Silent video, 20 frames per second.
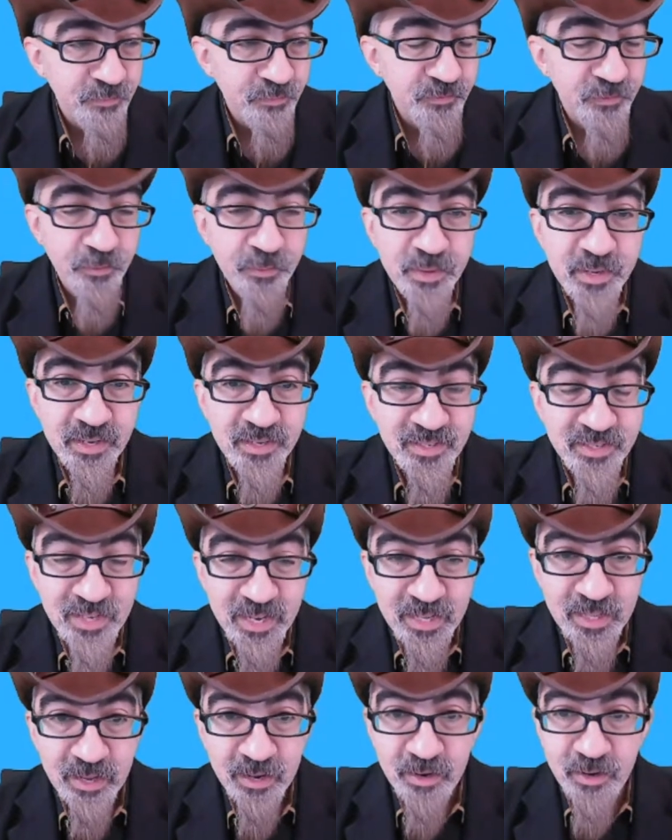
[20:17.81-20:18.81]
for me to
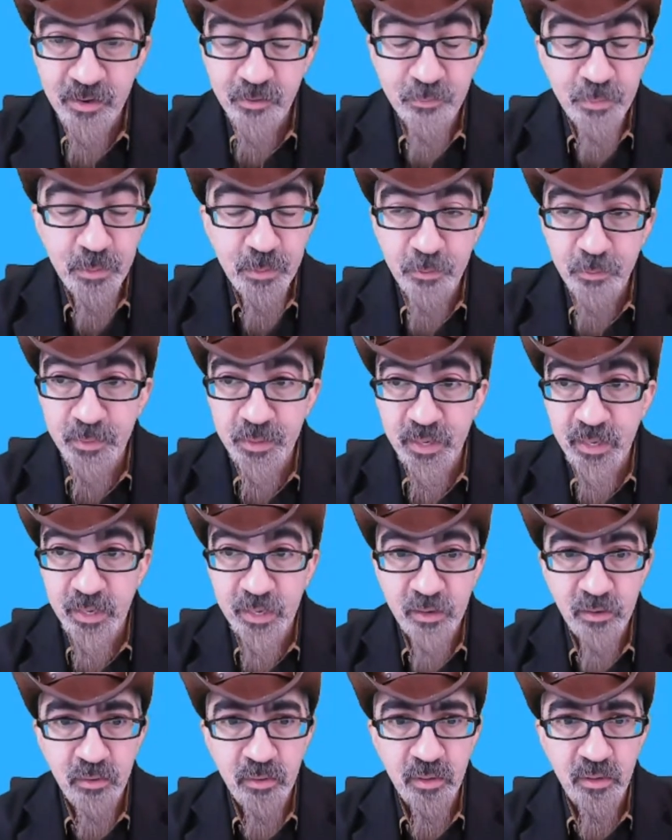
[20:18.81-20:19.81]
say that, and people be
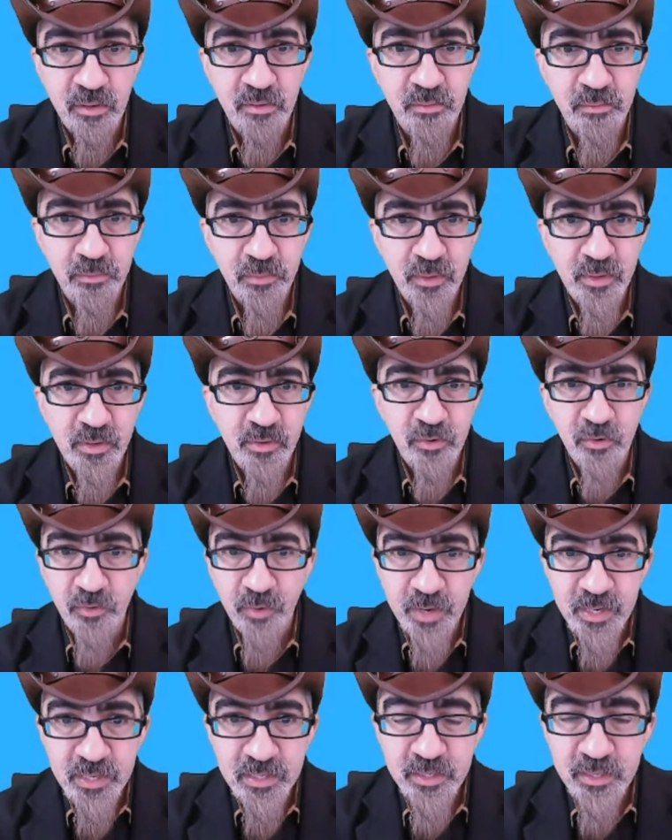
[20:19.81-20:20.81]
like, "Oh, are you
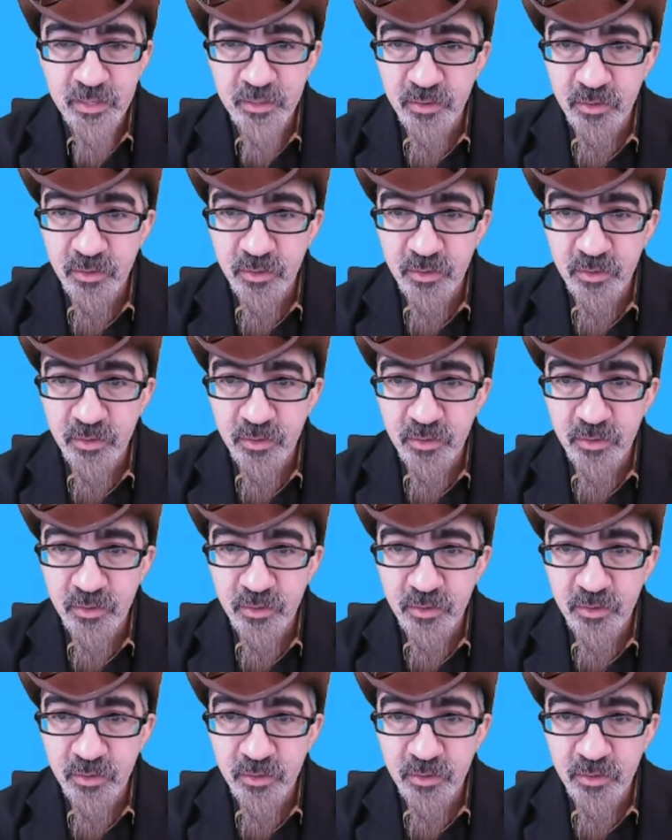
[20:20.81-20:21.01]
crazy?